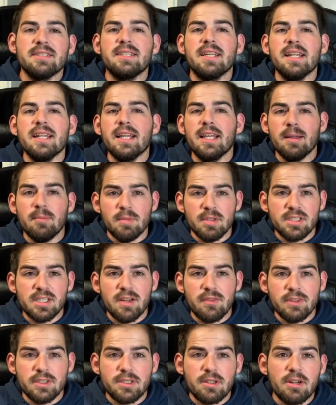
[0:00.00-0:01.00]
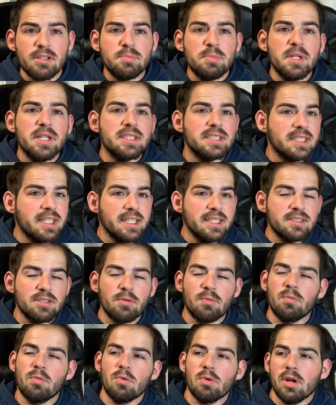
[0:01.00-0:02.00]
getting him to 7 stars, because
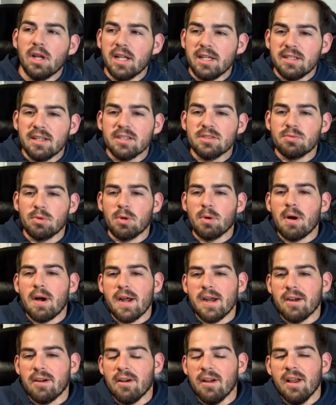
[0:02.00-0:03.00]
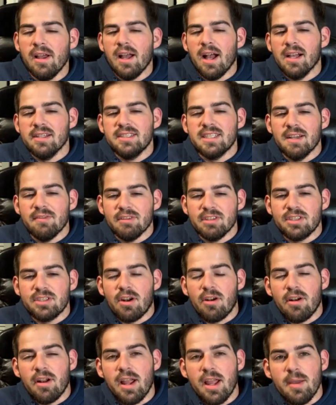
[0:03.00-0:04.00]
it does require a
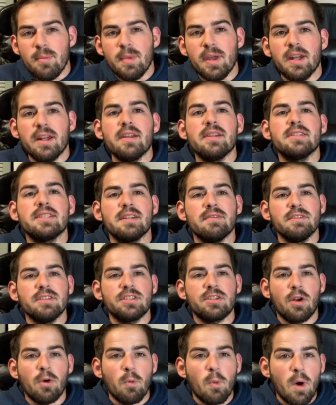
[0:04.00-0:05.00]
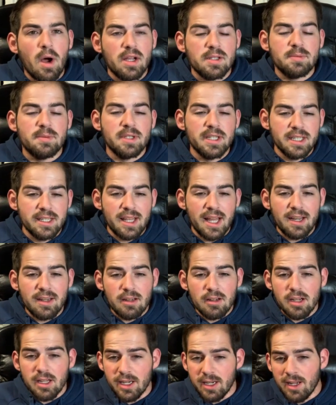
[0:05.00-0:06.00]
7-star Ant-Man and a 7-star Wasp to get that
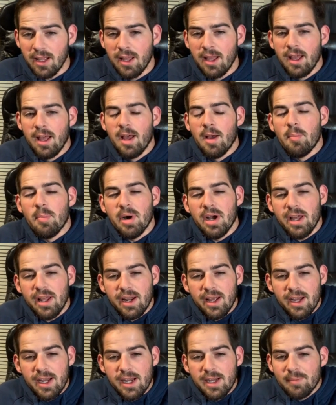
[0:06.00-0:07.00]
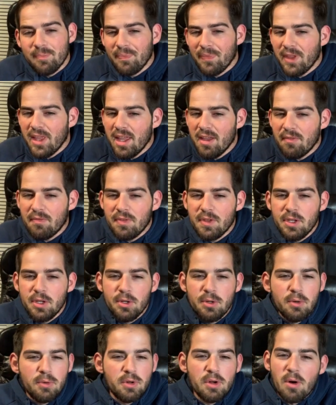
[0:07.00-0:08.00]
done. But if
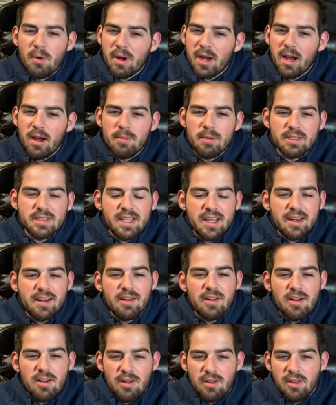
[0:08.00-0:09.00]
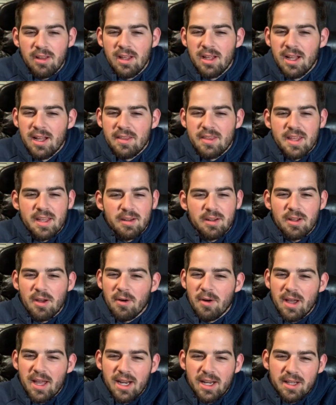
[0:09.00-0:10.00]
you don't care about that at all, then
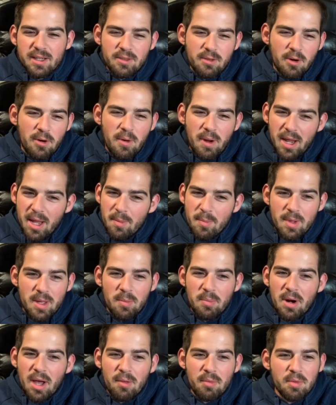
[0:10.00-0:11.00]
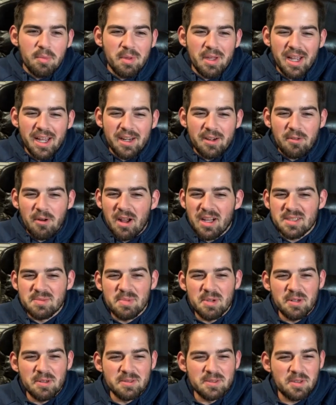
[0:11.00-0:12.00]
go ahead and throw Ant-Man probably behind
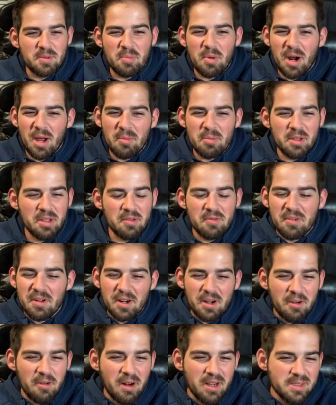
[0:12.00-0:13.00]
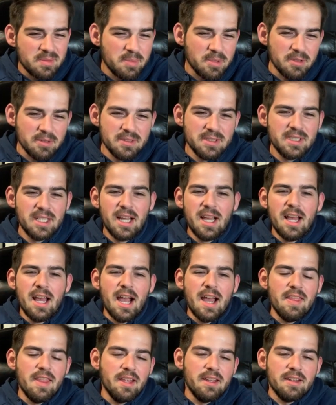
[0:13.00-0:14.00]
Crossbones, or probably in front of Crossbones.
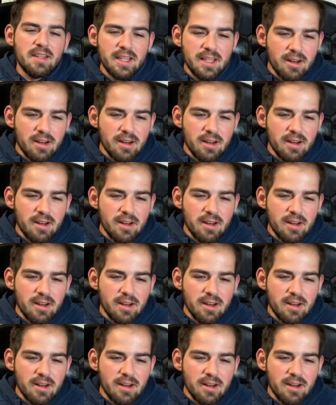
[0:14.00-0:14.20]
And then,